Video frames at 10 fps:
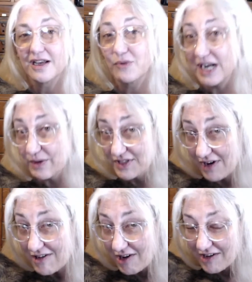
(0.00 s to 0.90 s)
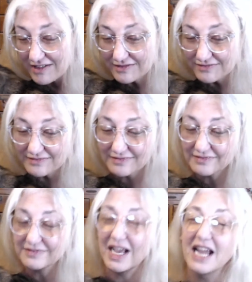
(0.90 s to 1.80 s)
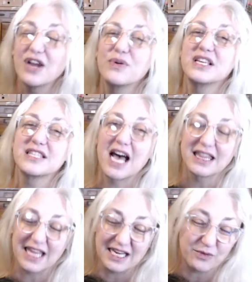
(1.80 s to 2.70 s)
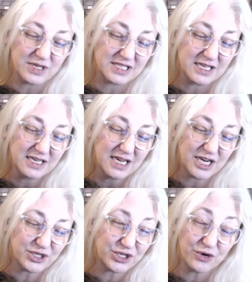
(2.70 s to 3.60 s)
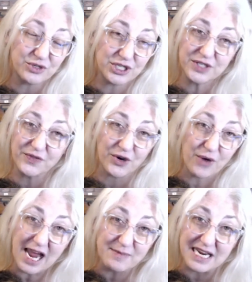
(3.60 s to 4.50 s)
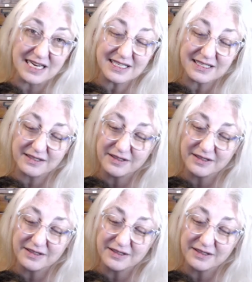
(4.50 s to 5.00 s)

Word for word: When I was younger, I always thought that it was a show just for Grammys